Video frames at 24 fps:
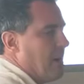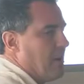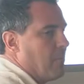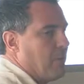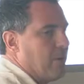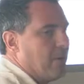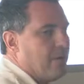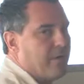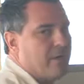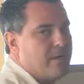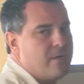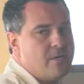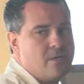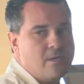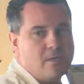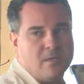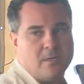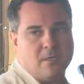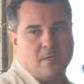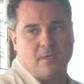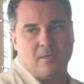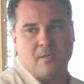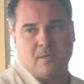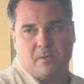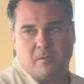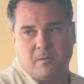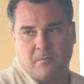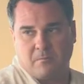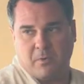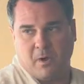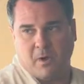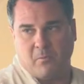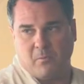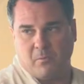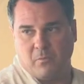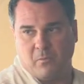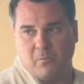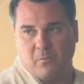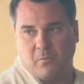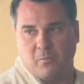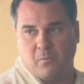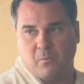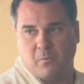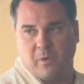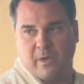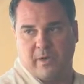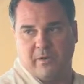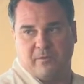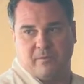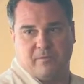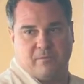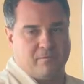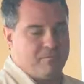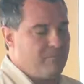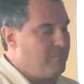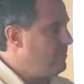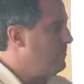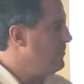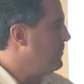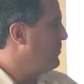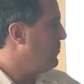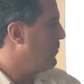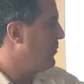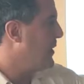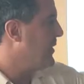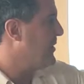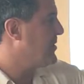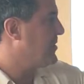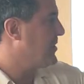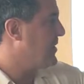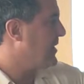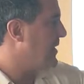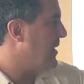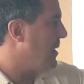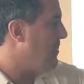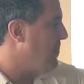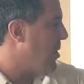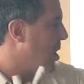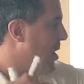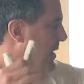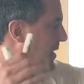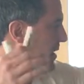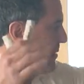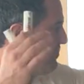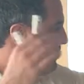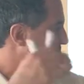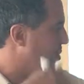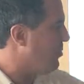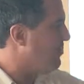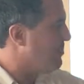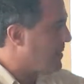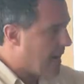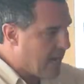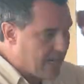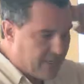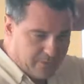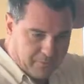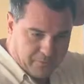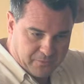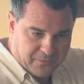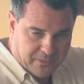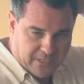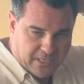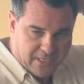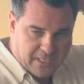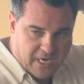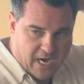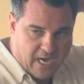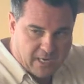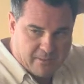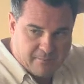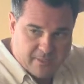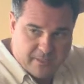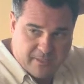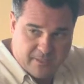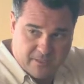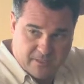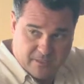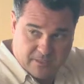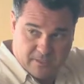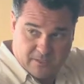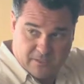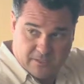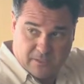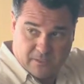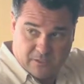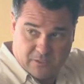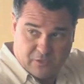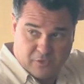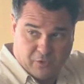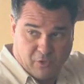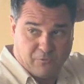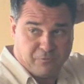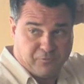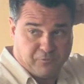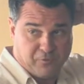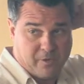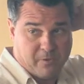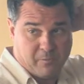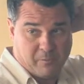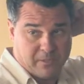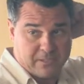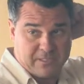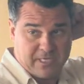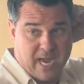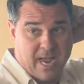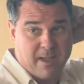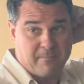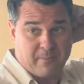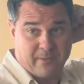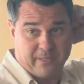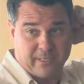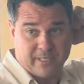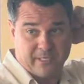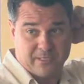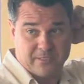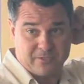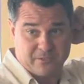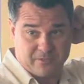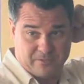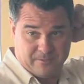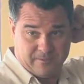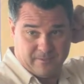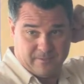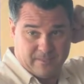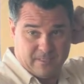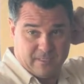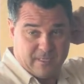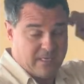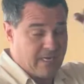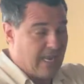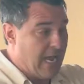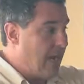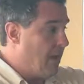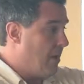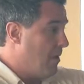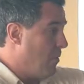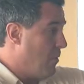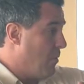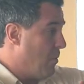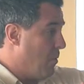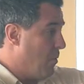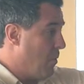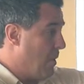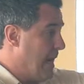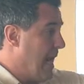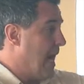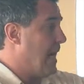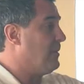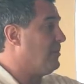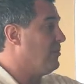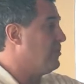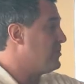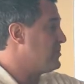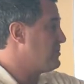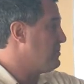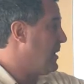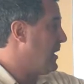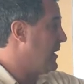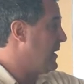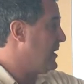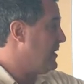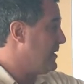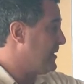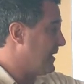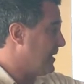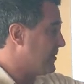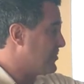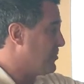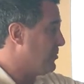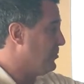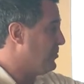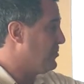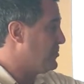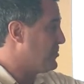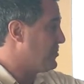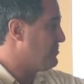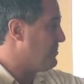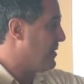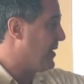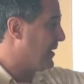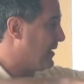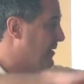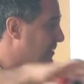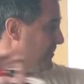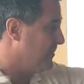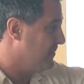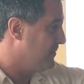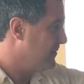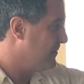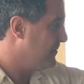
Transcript: that we're in. But when we see a market pullback with the economy, truthfully what's happening is when I lose money, guess who loses money?